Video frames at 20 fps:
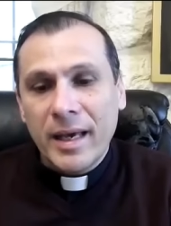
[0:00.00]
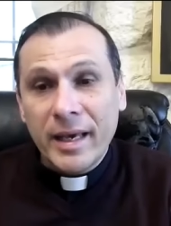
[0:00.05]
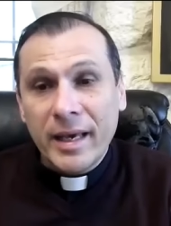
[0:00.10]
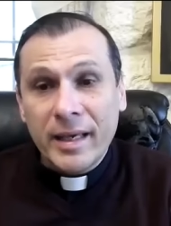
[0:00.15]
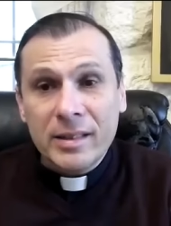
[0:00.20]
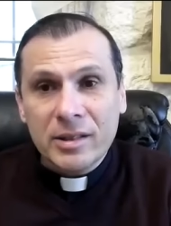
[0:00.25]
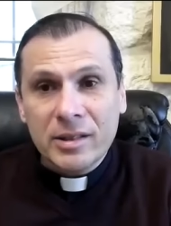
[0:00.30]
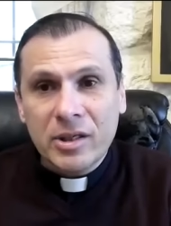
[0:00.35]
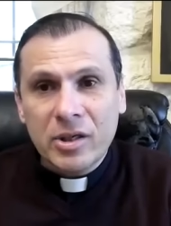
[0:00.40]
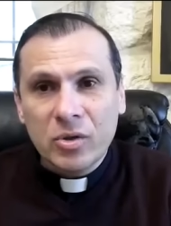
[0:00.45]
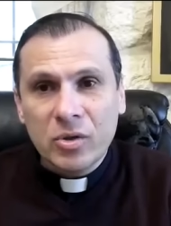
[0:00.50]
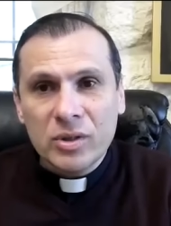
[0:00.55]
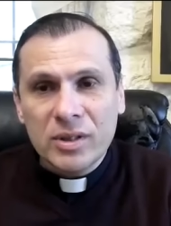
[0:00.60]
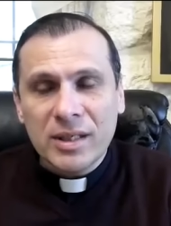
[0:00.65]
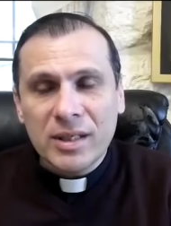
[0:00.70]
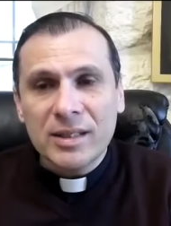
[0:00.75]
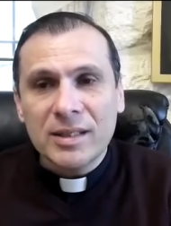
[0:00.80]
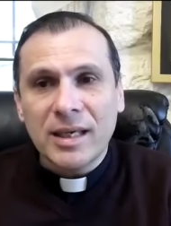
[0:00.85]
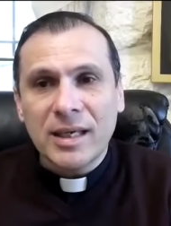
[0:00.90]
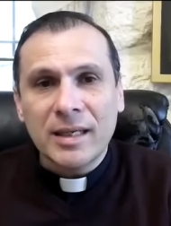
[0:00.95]

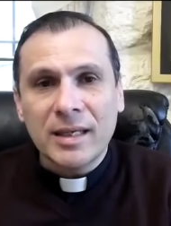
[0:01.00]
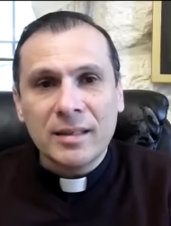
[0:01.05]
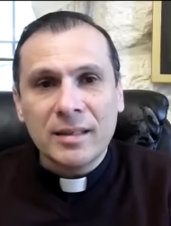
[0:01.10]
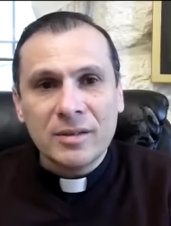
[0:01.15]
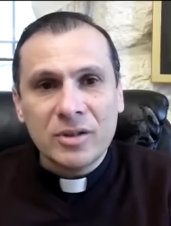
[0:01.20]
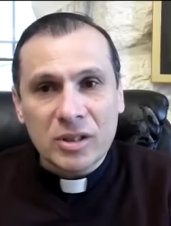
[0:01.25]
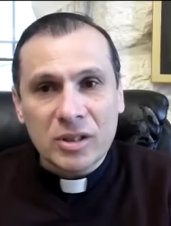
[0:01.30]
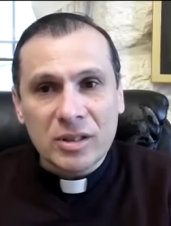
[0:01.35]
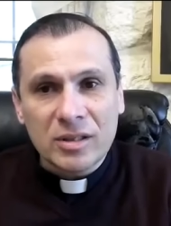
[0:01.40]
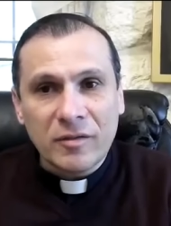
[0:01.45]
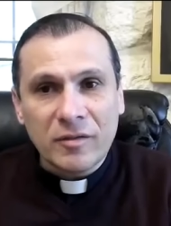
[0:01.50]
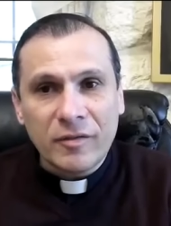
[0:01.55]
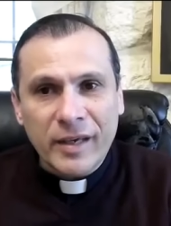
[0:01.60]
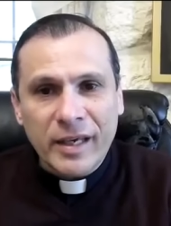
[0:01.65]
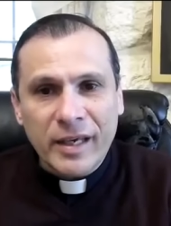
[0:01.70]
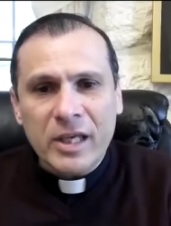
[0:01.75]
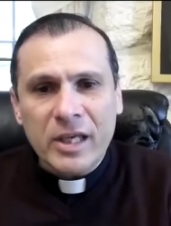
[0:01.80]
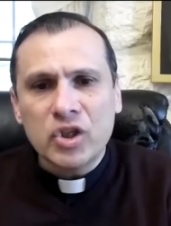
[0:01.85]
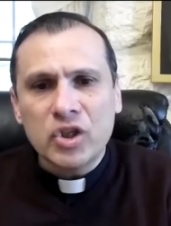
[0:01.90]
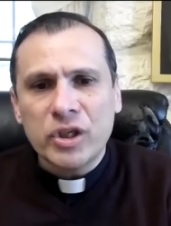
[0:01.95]
excuses and
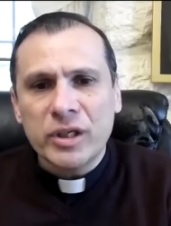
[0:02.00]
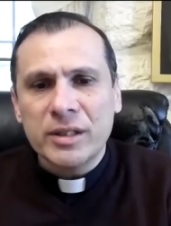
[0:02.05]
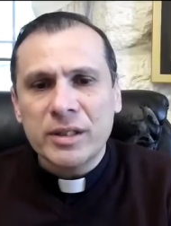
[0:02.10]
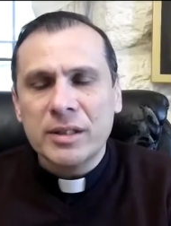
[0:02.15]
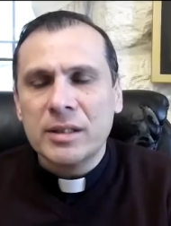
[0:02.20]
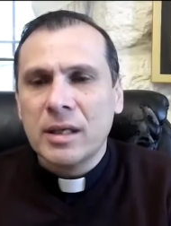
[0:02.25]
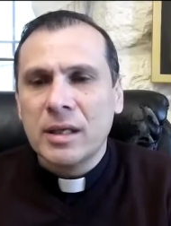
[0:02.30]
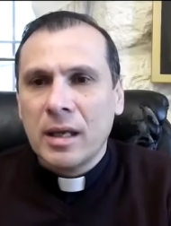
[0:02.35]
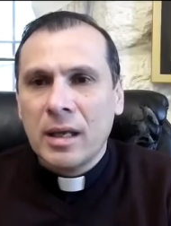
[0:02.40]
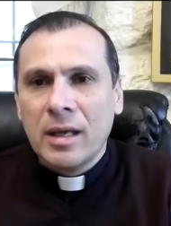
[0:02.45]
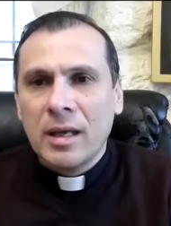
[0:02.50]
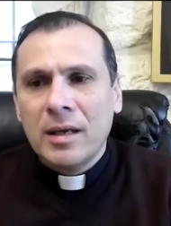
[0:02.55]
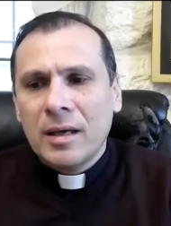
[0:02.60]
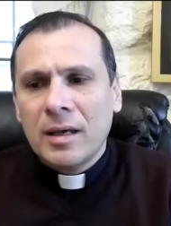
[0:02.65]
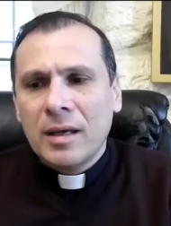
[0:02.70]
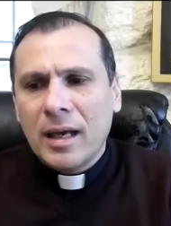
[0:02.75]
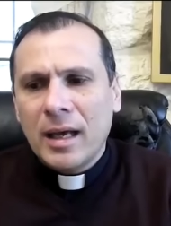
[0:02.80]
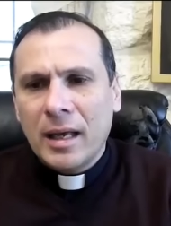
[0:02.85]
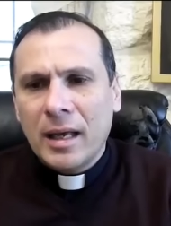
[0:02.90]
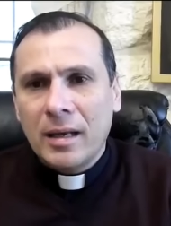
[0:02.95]
justifications
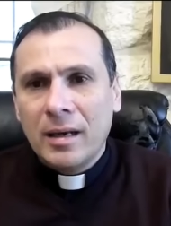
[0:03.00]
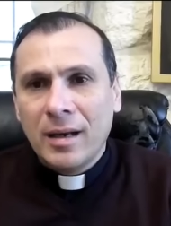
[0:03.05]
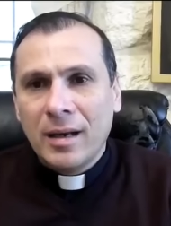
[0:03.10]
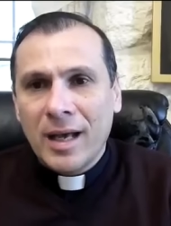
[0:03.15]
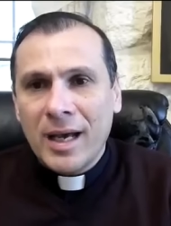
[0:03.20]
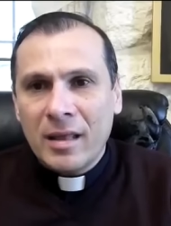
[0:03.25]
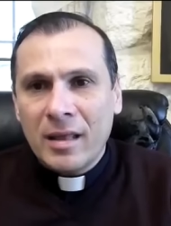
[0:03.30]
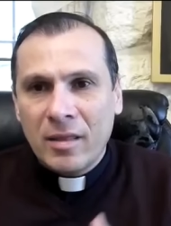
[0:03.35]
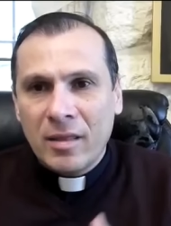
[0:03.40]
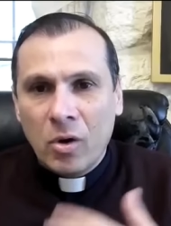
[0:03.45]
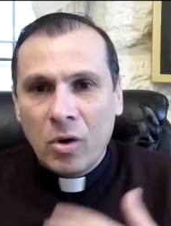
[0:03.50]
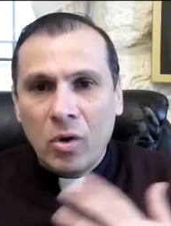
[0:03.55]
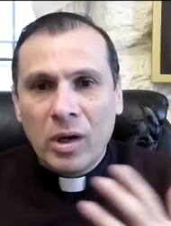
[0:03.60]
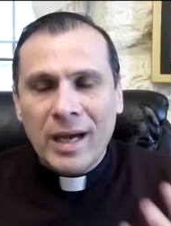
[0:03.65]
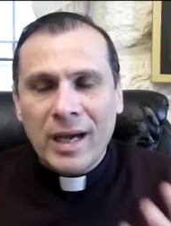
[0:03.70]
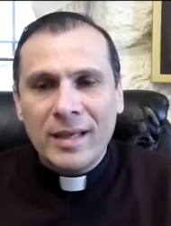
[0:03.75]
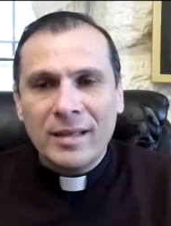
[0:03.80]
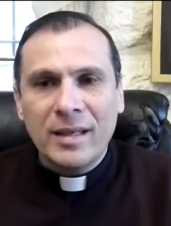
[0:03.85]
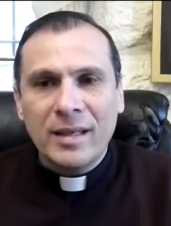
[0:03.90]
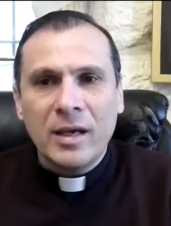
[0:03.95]
uh, like the
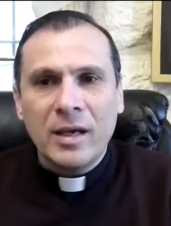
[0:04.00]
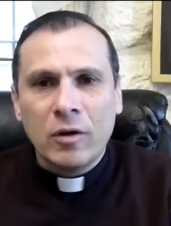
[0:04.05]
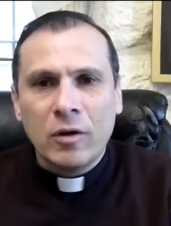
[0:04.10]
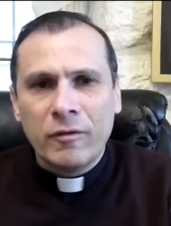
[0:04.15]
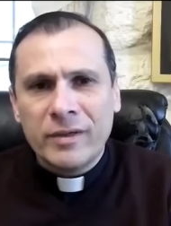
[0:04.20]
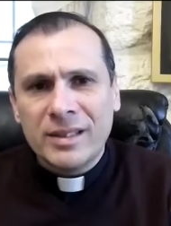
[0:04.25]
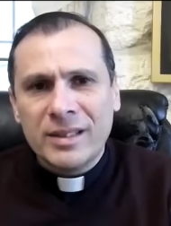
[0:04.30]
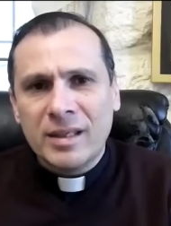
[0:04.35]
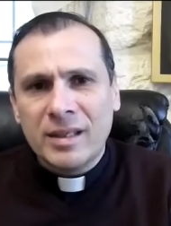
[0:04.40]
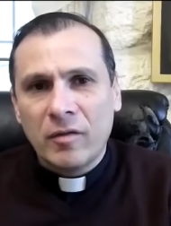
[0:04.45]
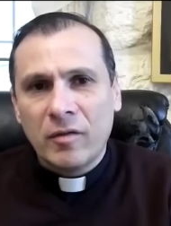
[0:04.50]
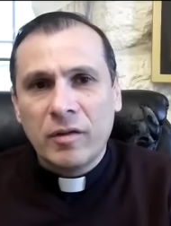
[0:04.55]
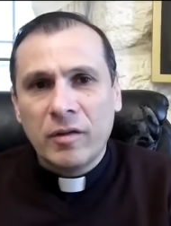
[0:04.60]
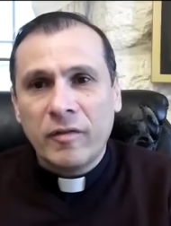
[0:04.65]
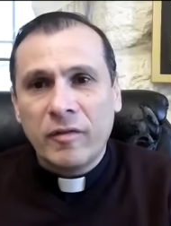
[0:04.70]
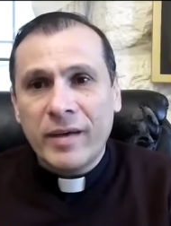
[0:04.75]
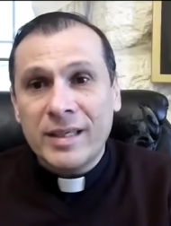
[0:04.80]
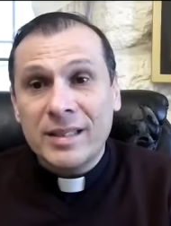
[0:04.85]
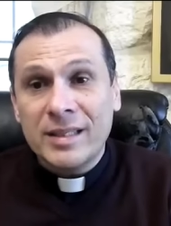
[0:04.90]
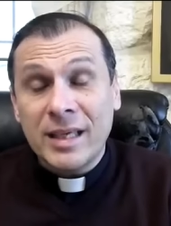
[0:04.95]
whole idea of a
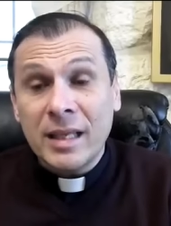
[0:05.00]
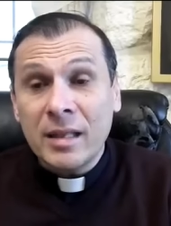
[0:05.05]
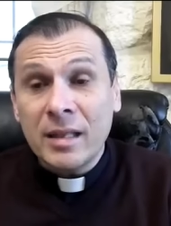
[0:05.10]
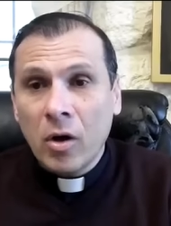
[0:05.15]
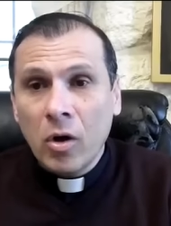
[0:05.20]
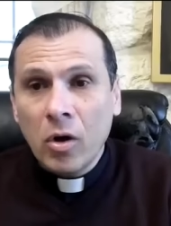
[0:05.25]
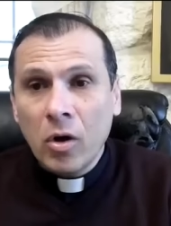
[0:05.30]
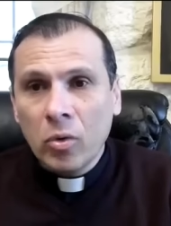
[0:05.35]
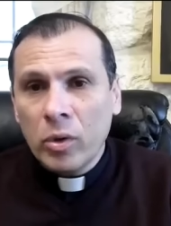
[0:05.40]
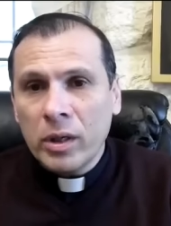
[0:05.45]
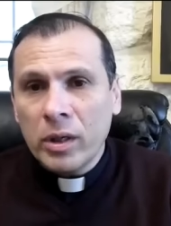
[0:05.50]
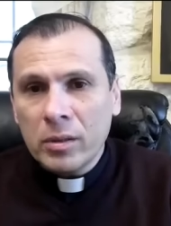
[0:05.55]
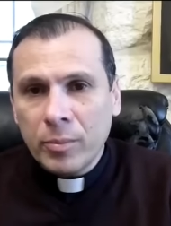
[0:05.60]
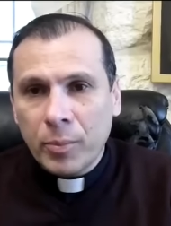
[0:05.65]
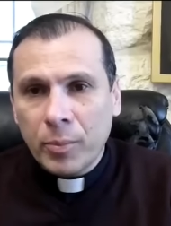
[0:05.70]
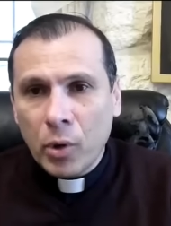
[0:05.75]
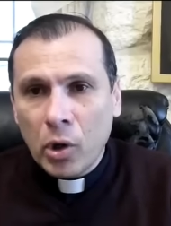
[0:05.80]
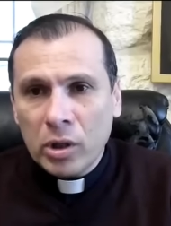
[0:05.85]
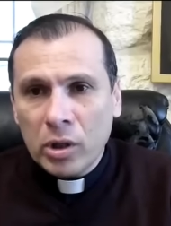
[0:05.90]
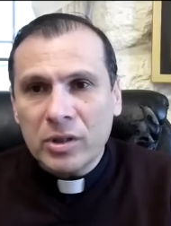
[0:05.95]
self-defense and the whole
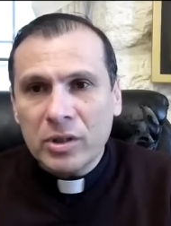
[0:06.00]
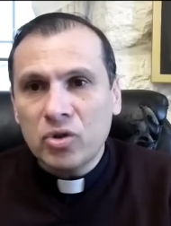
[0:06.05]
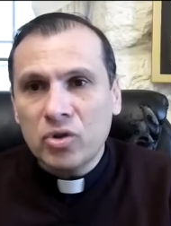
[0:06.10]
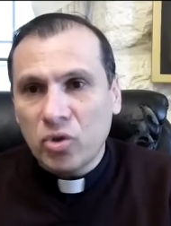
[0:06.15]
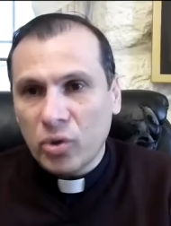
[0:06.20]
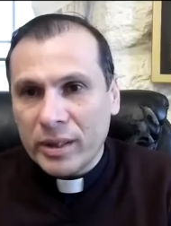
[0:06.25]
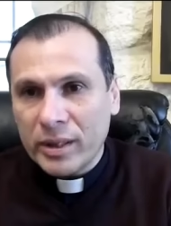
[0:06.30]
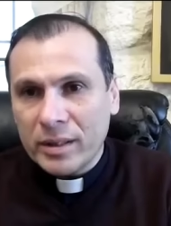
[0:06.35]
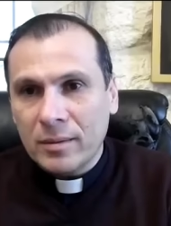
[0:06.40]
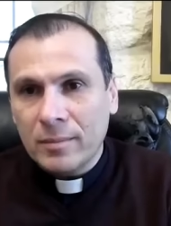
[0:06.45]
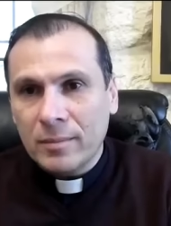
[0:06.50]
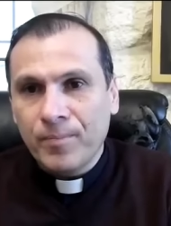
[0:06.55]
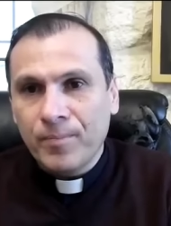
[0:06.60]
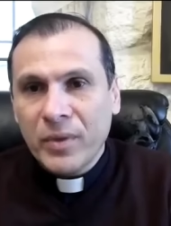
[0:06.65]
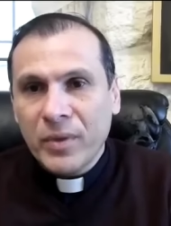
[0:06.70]
world bought into it